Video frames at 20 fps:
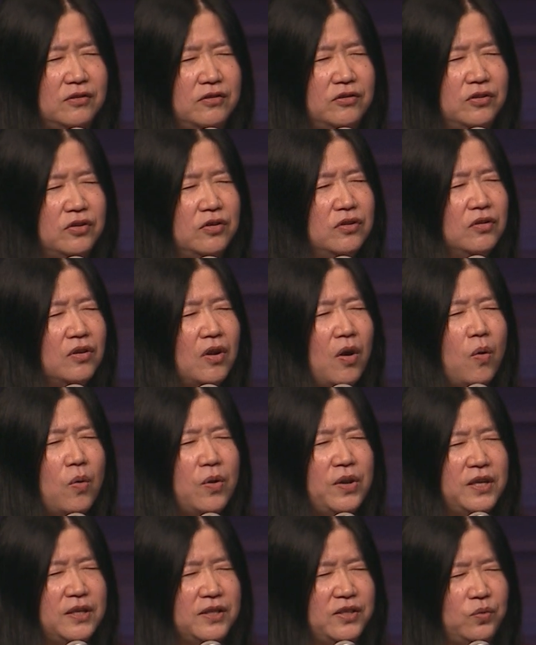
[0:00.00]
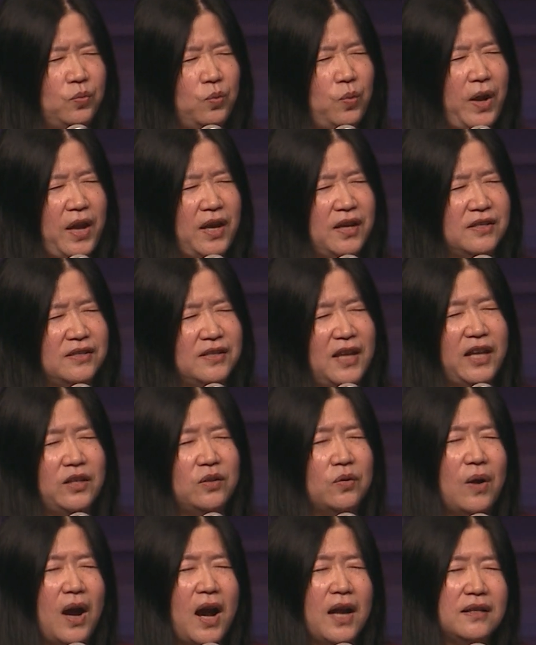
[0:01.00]
to know His ways and
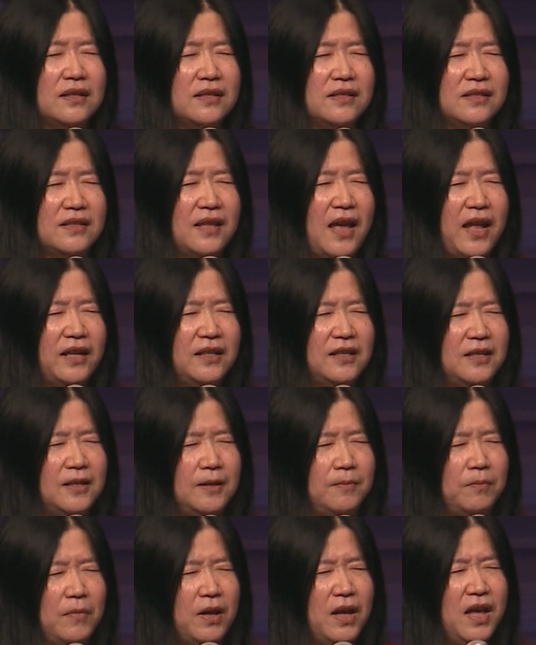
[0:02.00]
to understand Him,